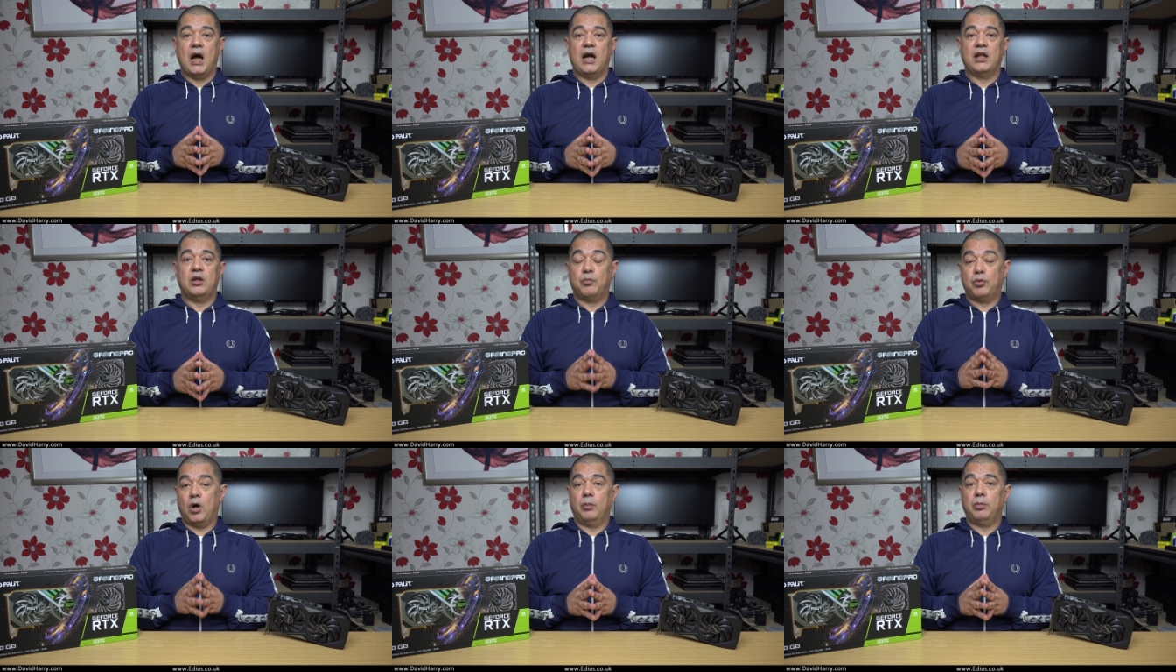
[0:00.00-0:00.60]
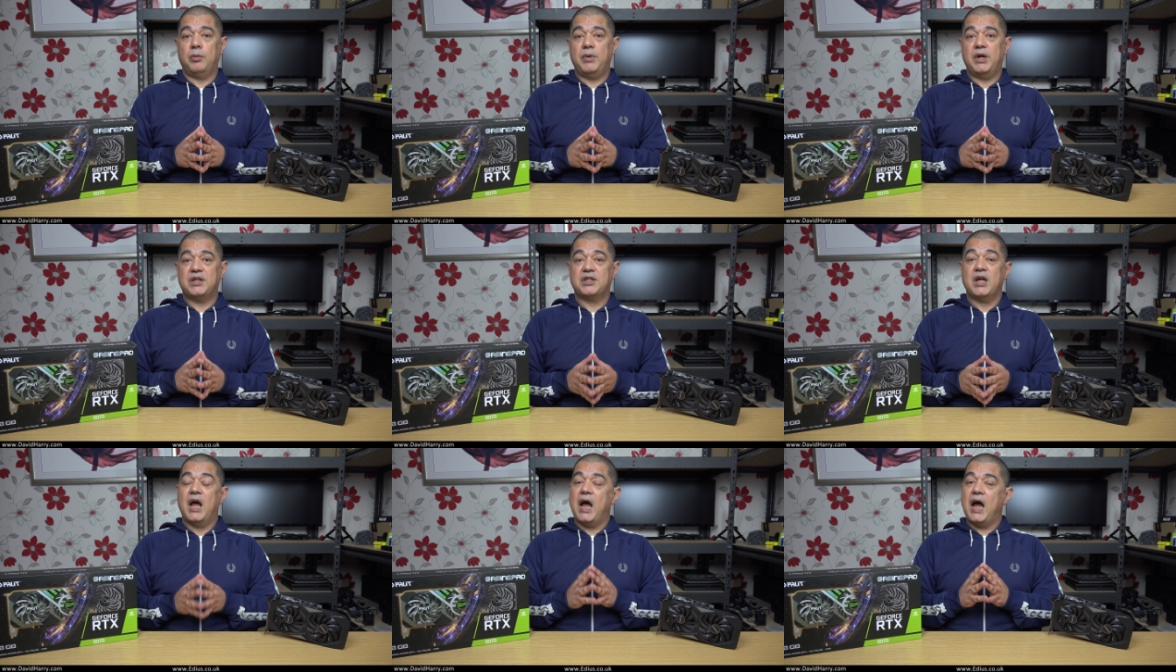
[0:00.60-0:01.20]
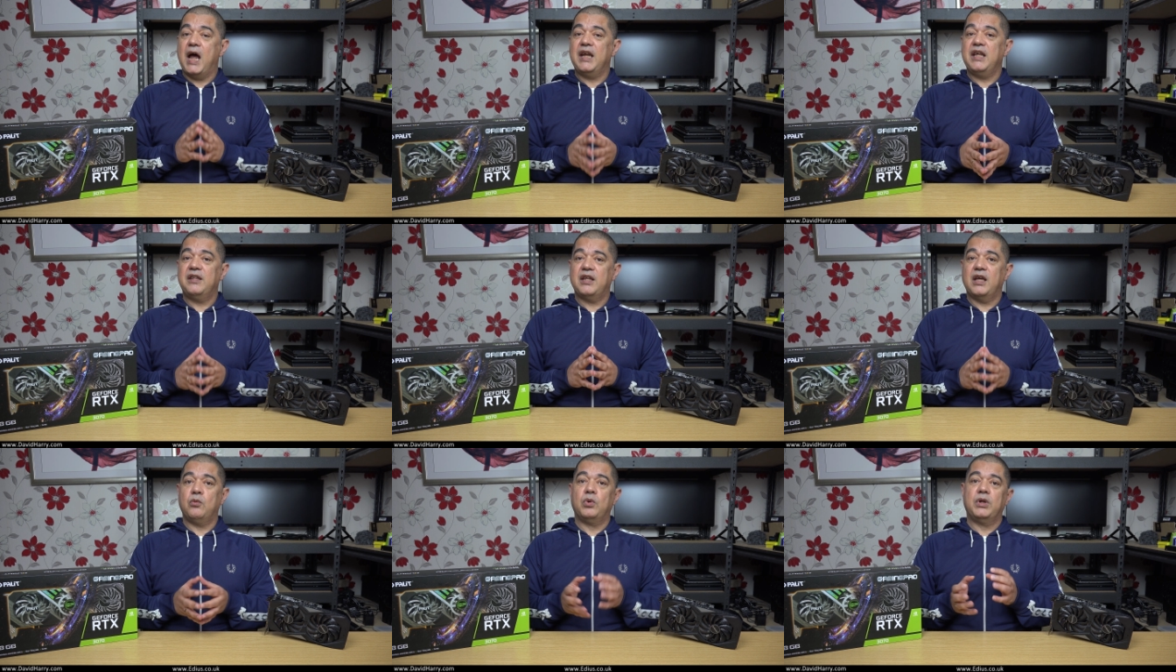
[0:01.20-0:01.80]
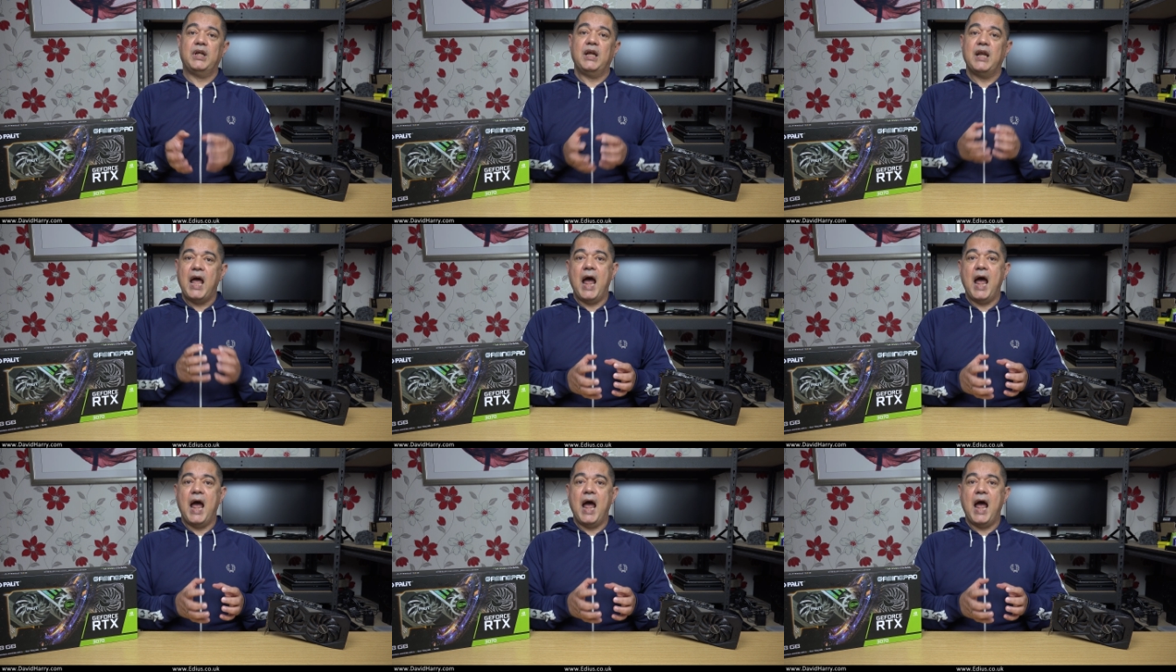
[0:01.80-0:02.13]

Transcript: and the problem is anything within